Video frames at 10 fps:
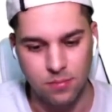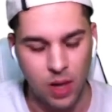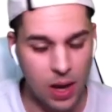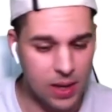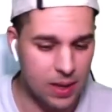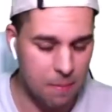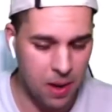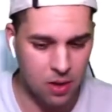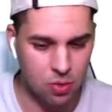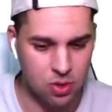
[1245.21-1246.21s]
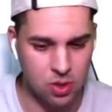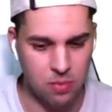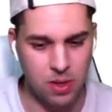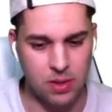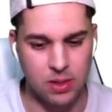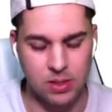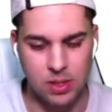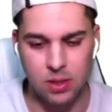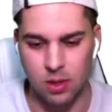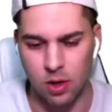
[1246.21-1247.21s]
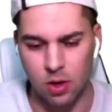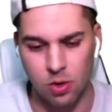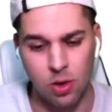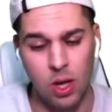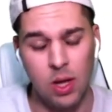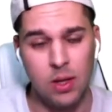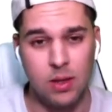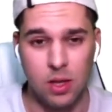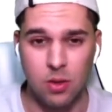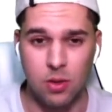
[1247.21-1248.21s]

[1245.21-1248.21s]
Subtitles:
I came back to Serbia. The CTO that